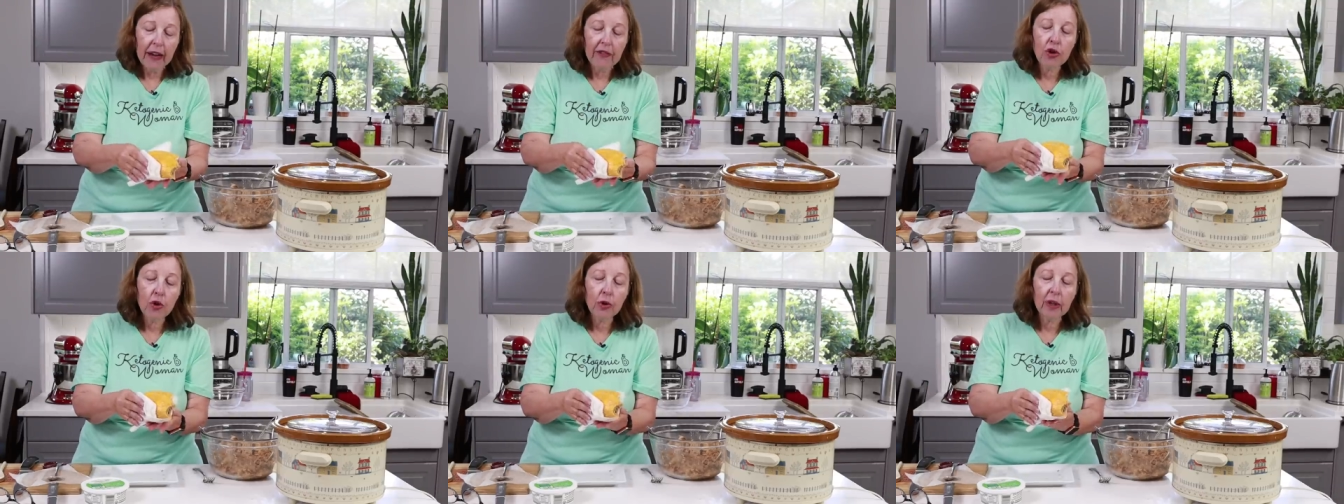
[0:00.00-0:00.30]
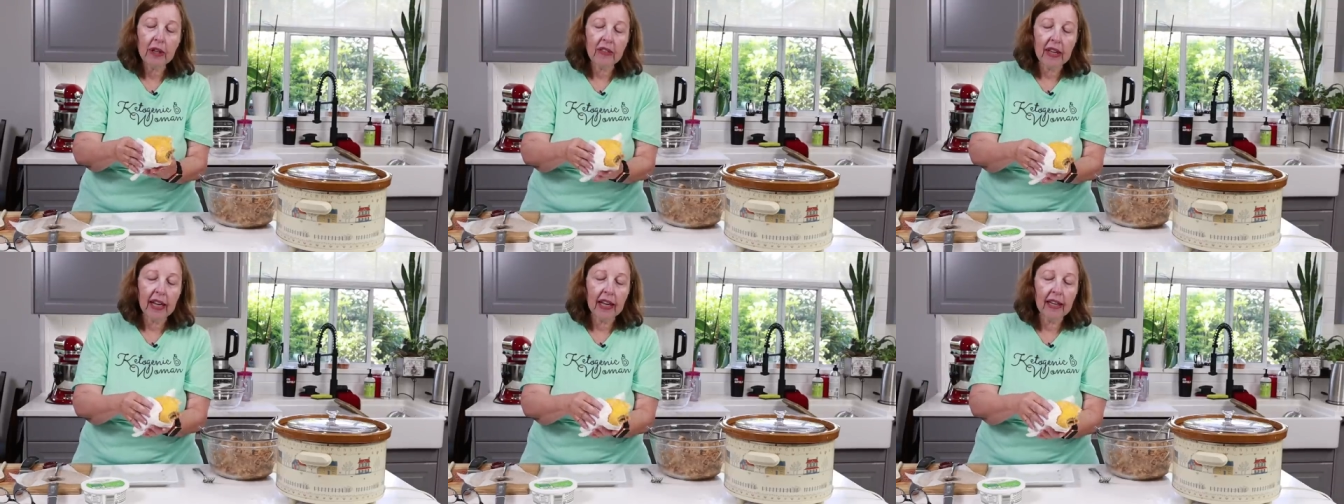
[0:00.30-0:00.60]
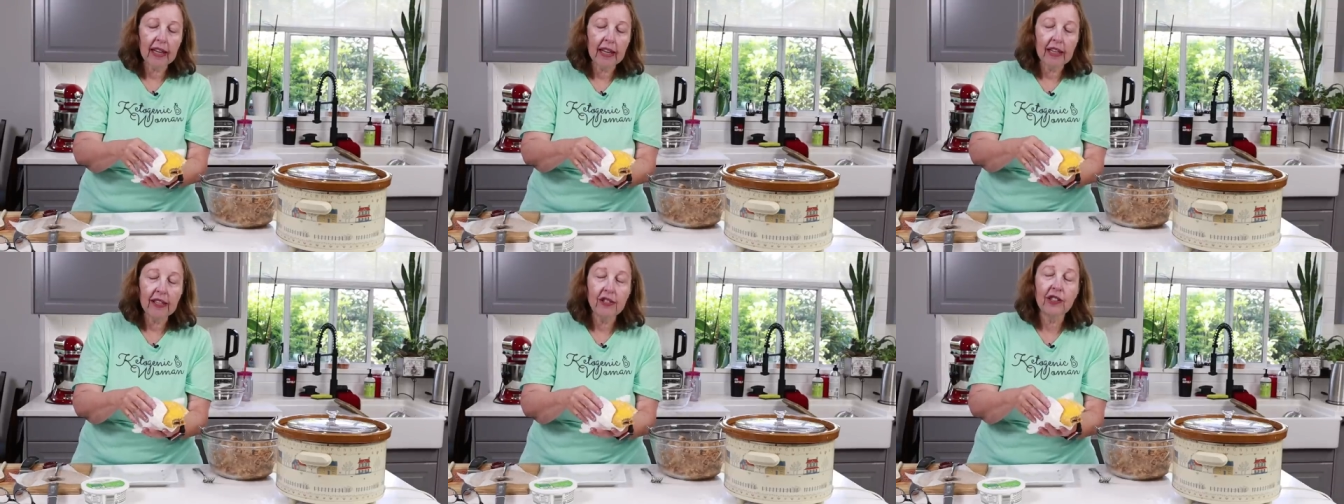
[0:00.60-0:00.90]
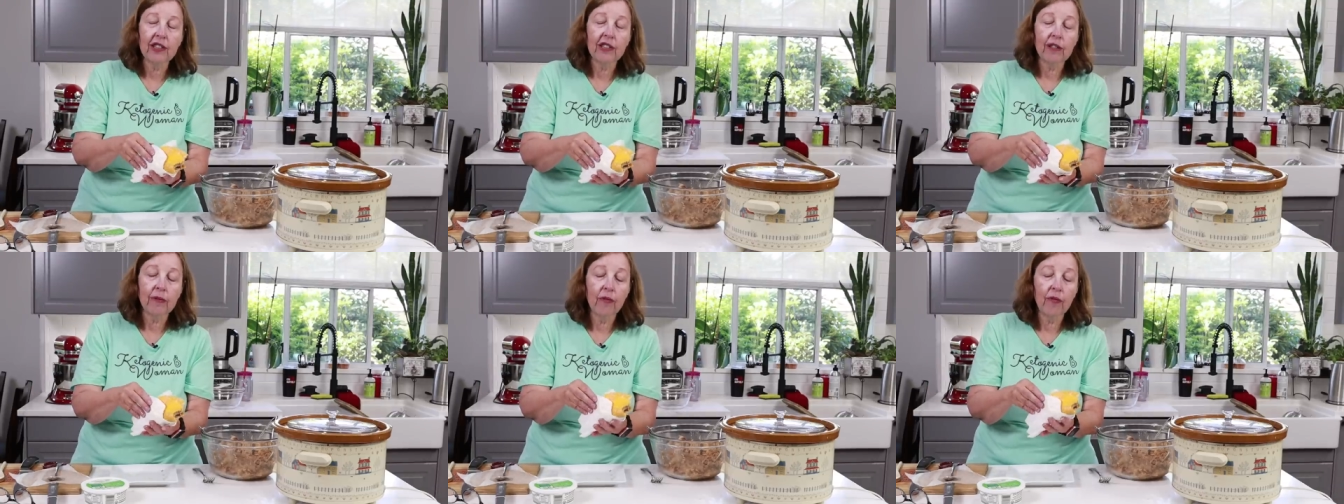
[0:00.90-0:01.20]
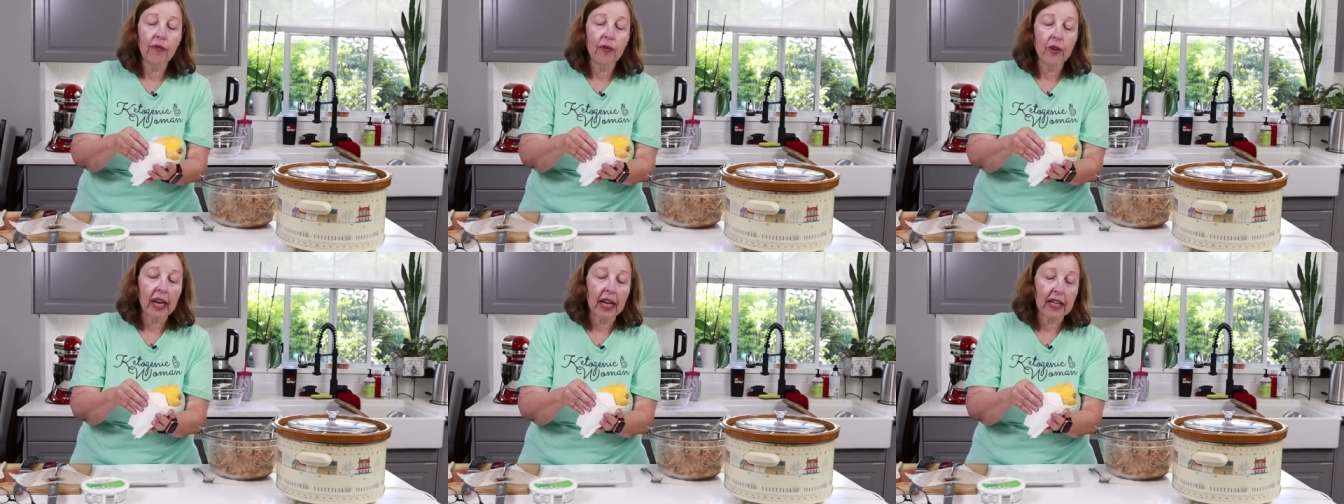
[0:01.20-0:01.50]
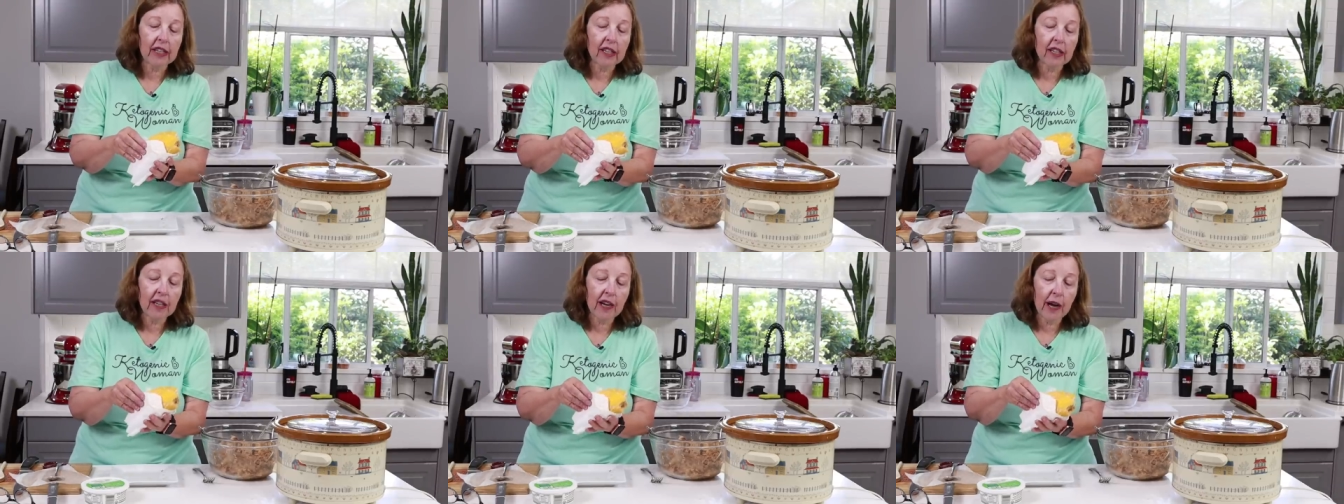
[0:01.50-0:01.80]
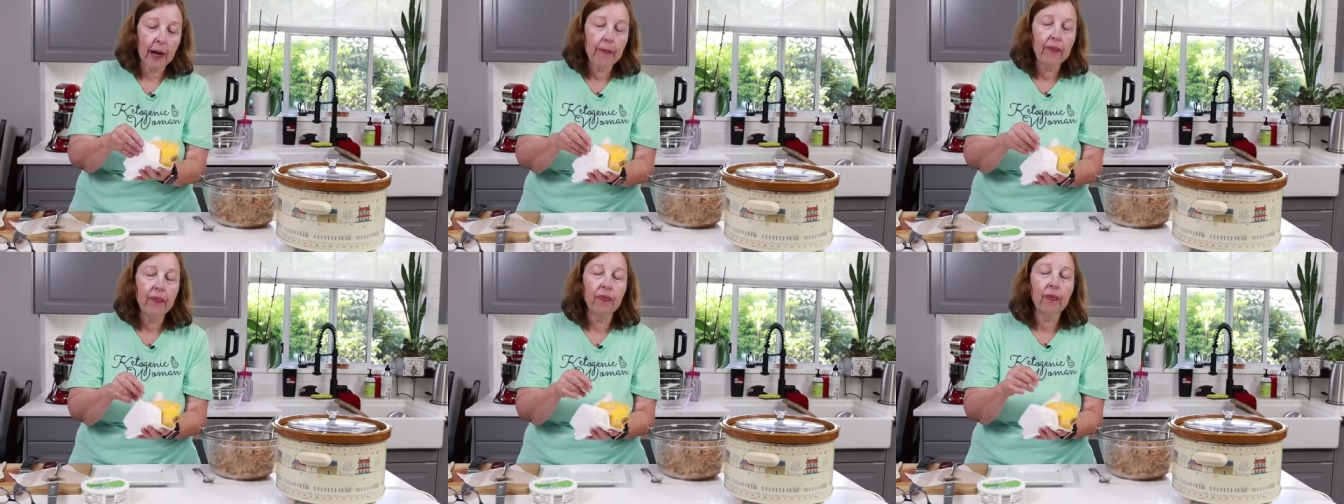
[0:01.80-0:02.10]
The only thing is for next
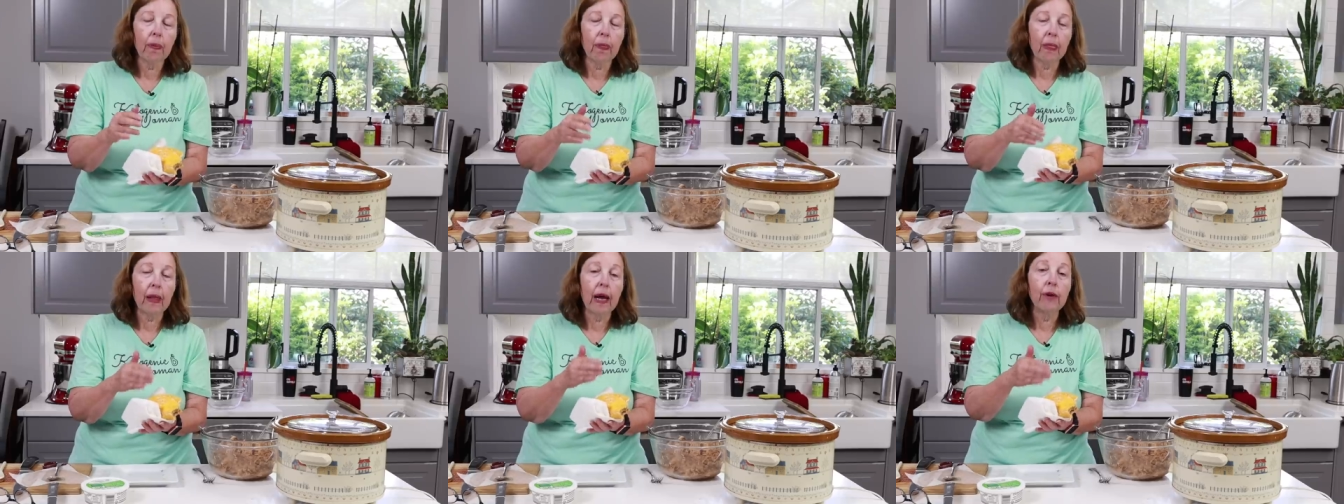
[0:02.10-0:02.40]
time,